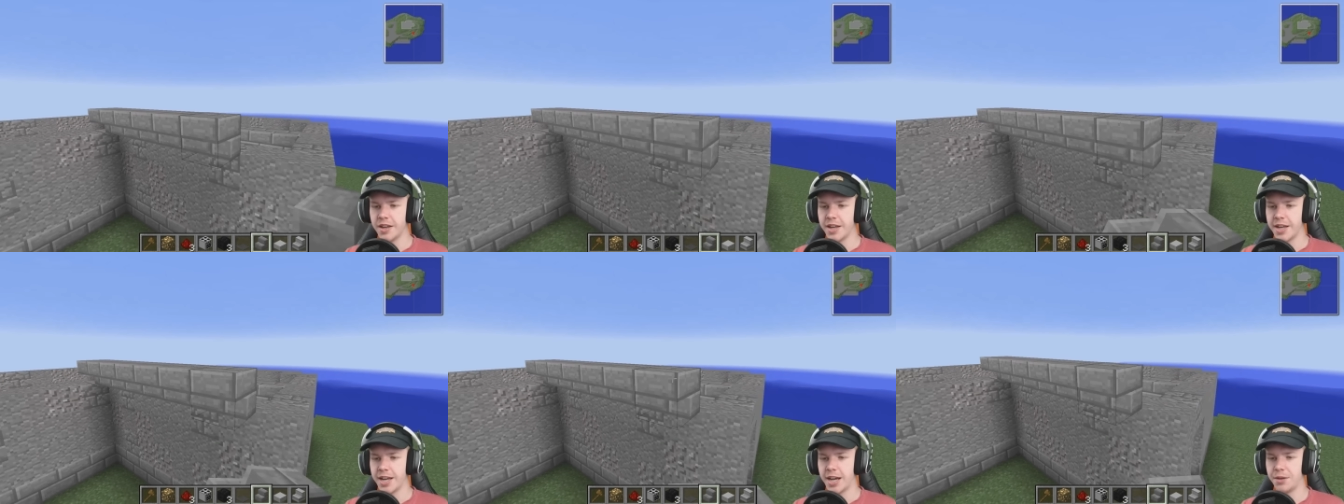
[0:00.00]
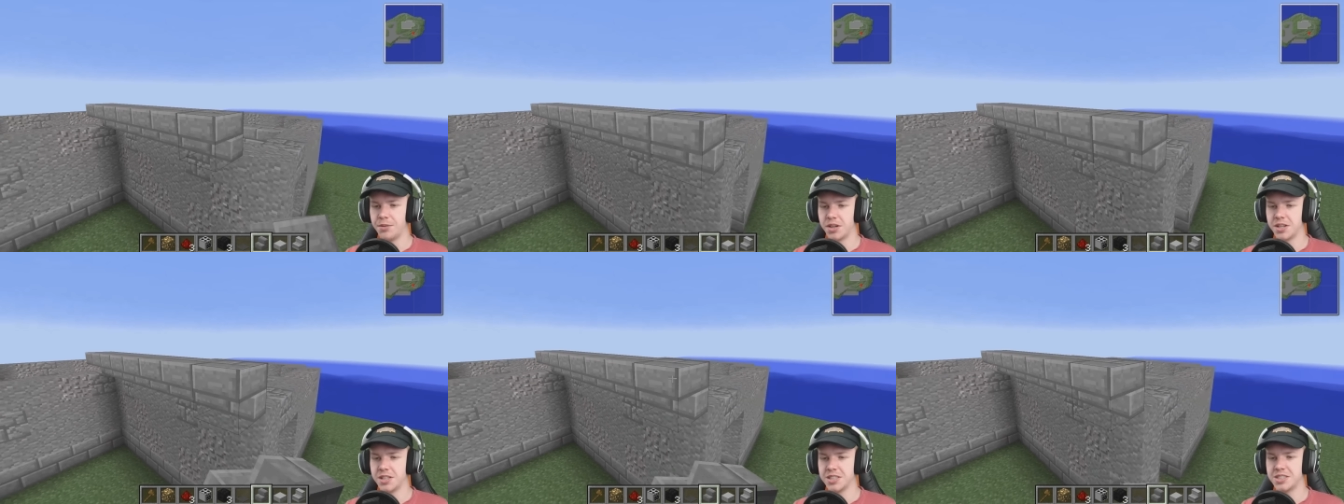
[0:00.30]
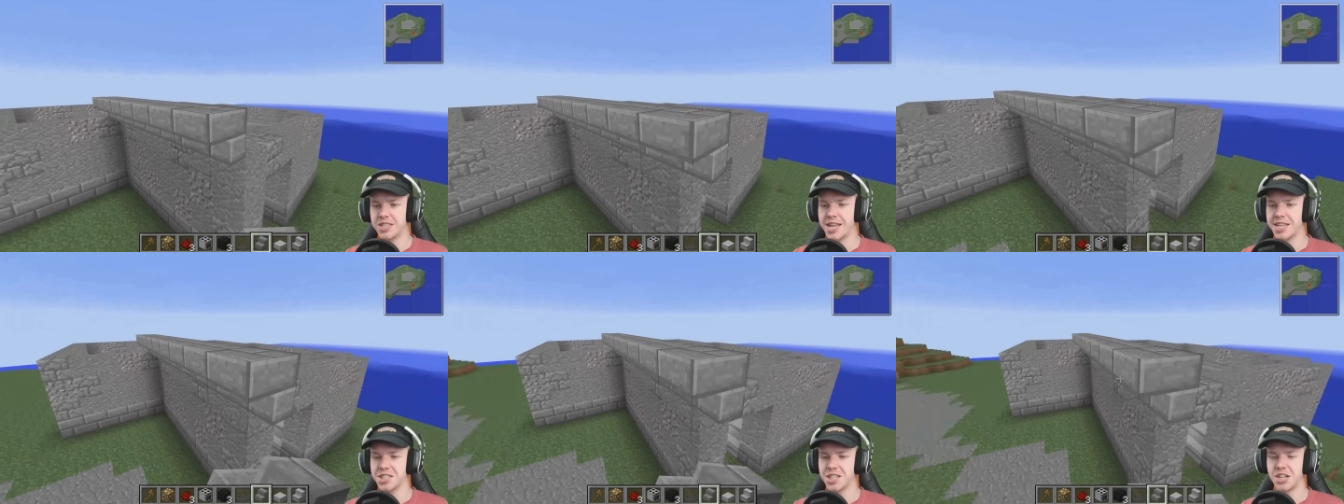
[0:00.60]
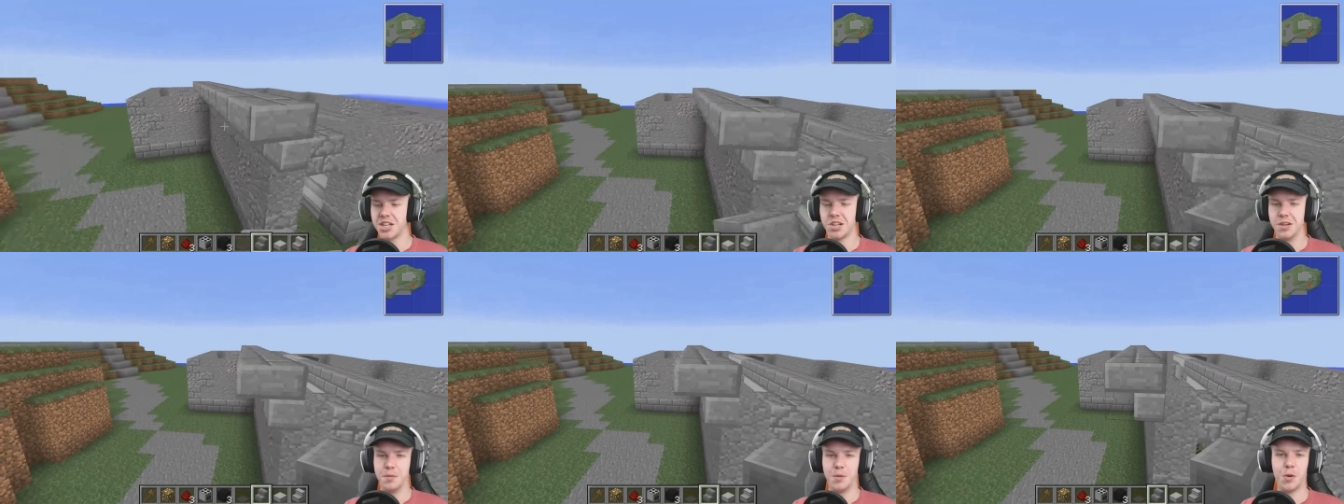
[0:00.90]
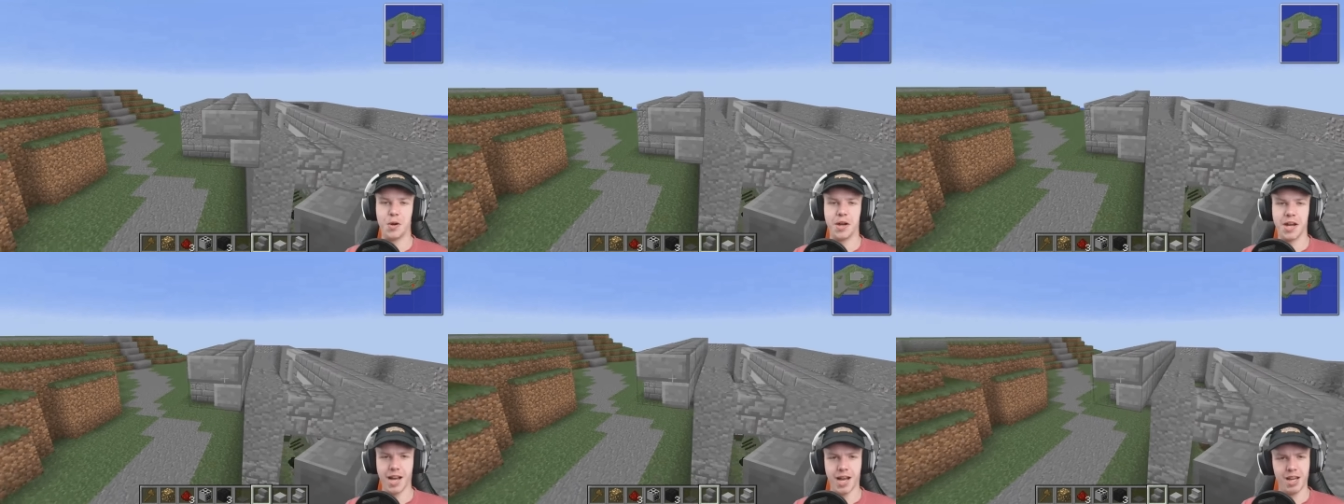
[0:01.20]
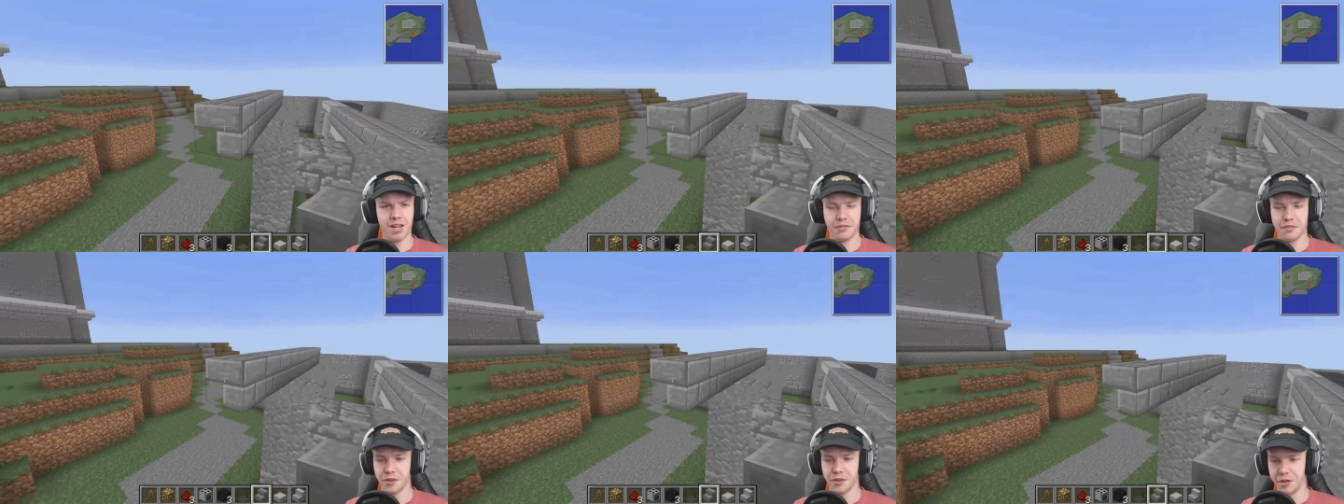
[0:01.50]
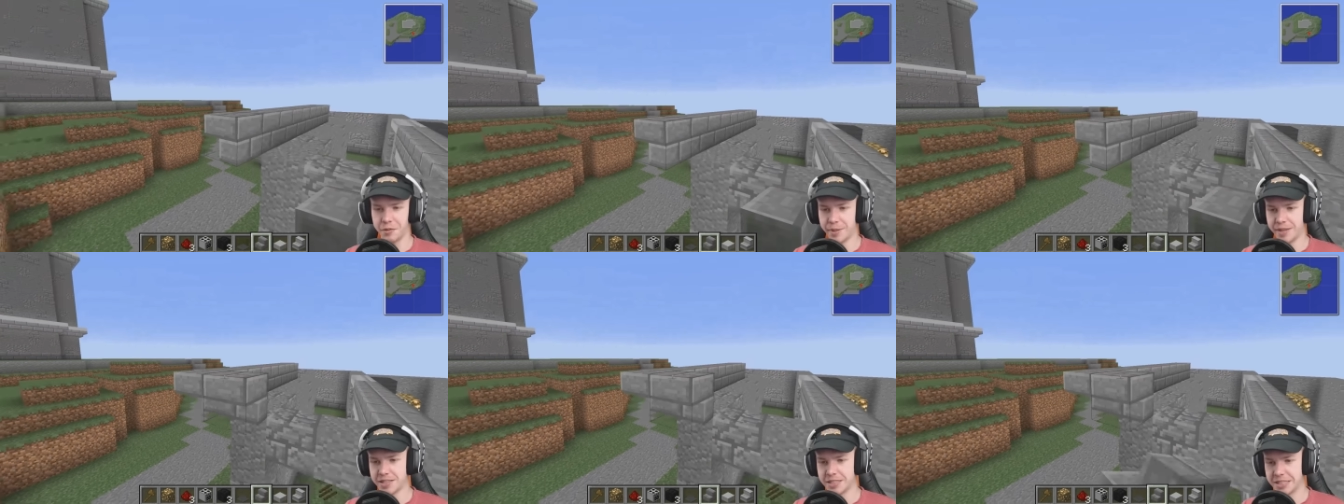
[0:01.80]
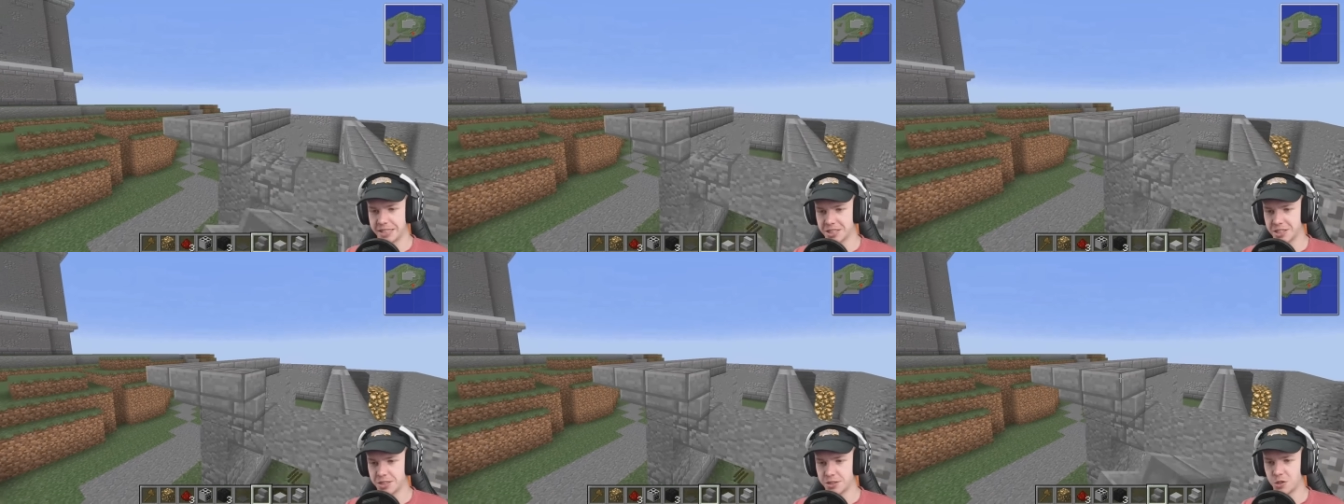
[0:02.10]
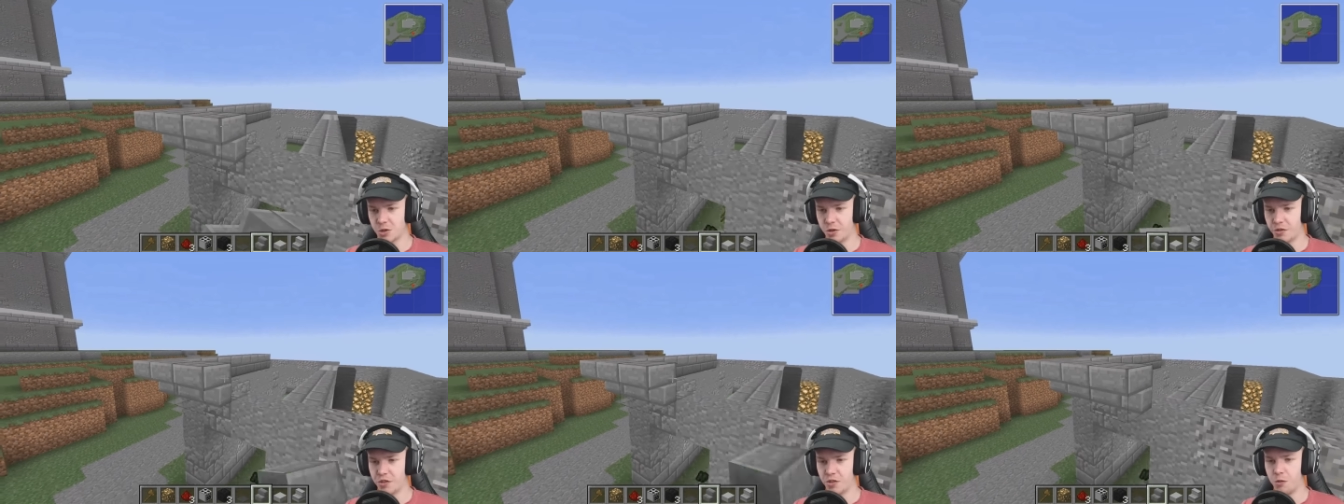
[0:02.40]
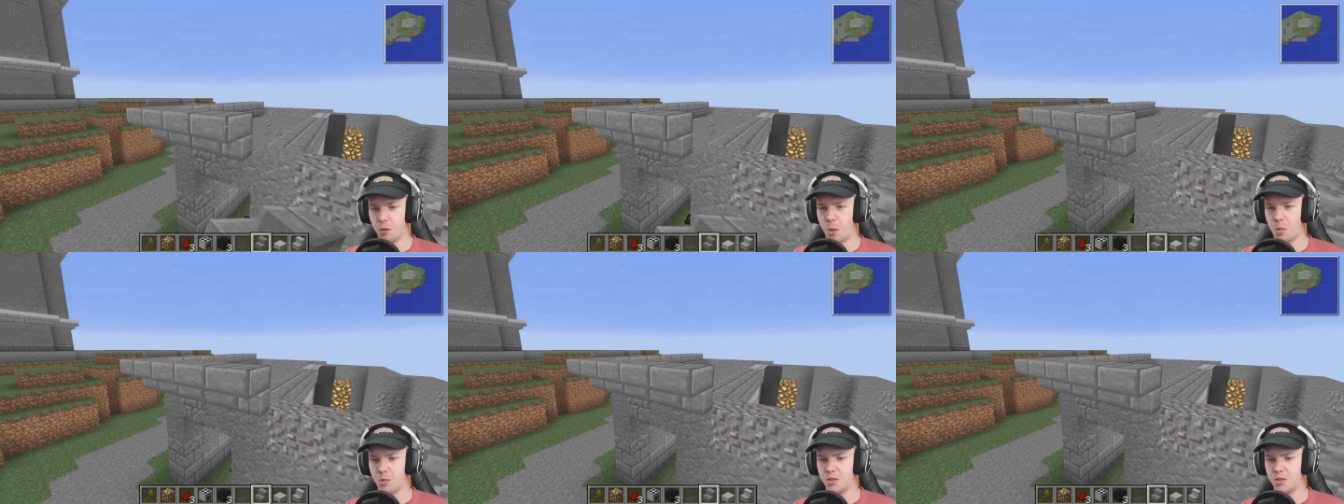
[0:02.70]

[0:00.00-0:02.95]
I'm not going to say it's going to look more colourful because that's sort of the,